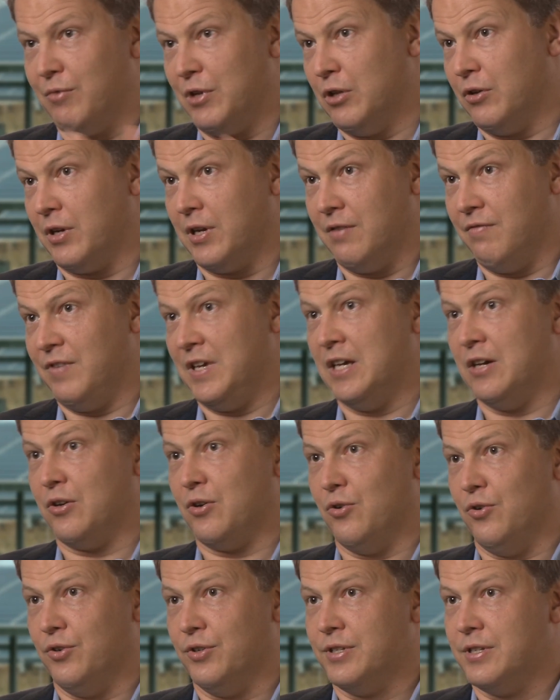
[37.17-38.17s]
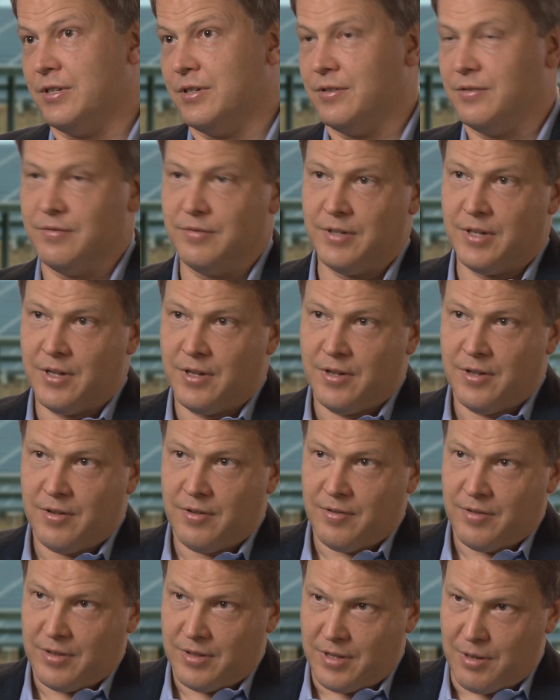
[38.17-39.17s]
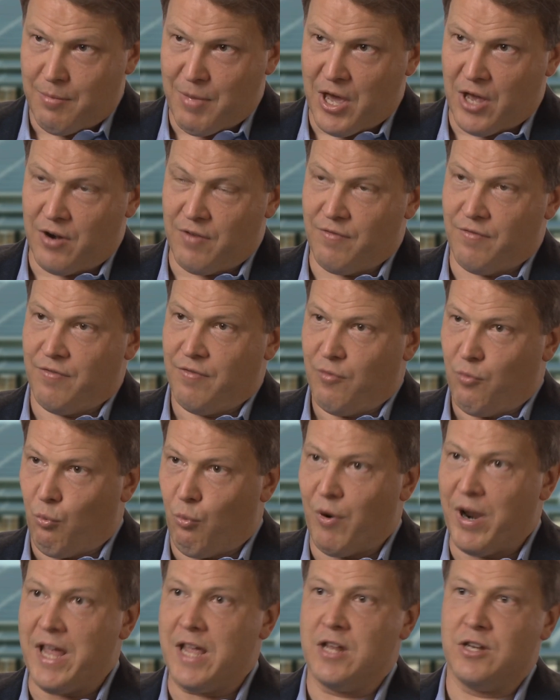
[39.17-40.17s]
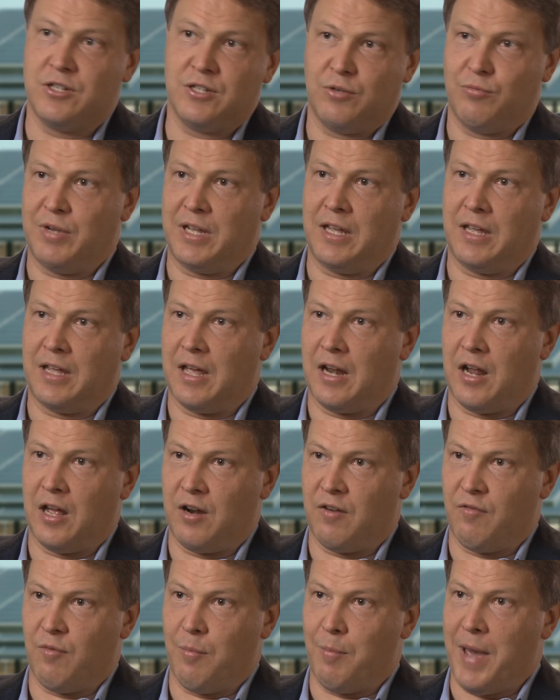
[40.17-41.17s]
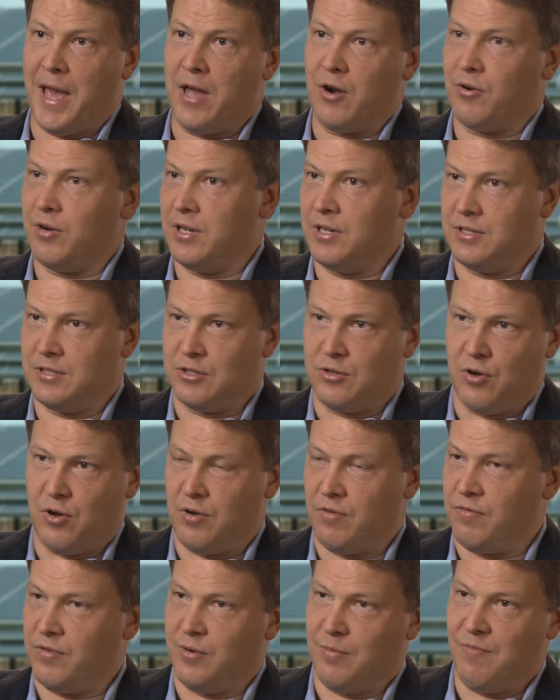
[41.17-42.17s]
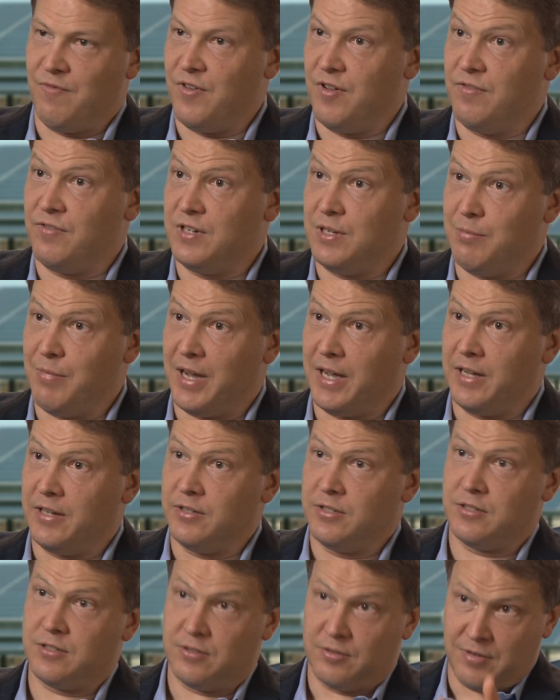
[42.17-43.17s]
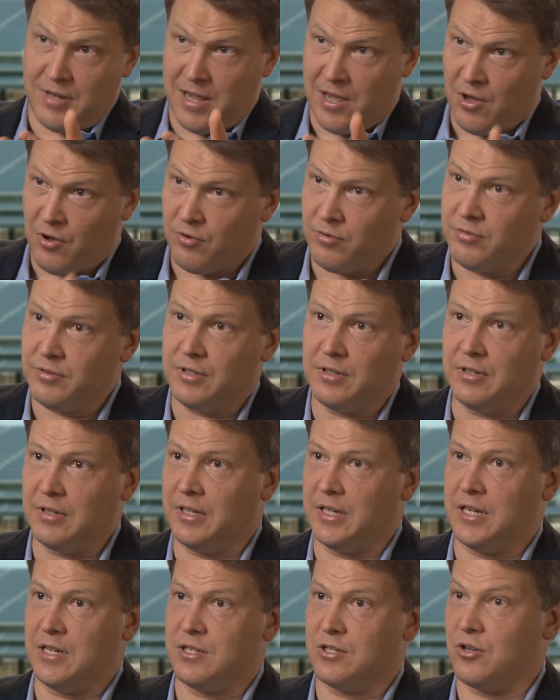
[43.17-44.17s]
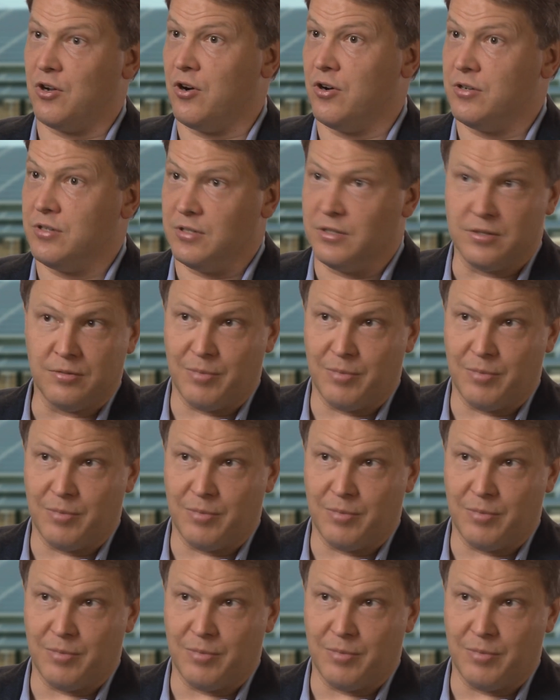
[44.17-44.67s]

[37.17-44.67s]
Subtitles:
we look at vehicles, the amount of range that we can get out of a battery has gone from 50 miles to now, in the latest cars, it's